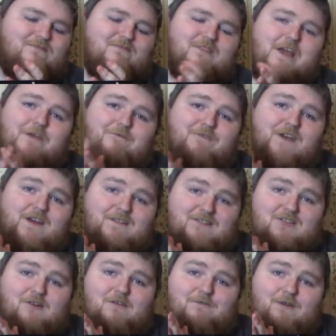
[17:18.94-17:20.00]
they
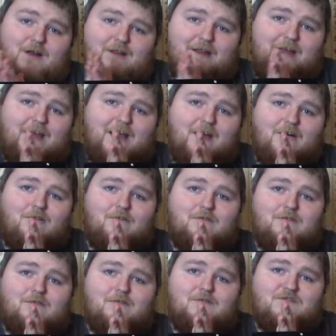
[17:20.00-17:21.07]
started falling out
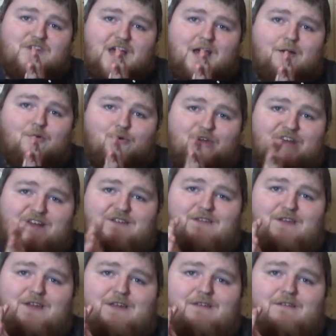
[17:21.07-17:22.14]
that
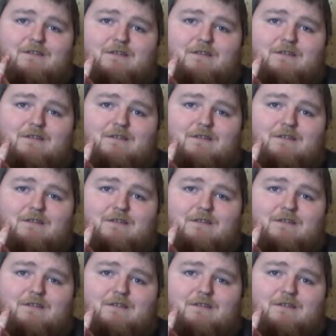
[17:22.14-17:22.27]
quickly,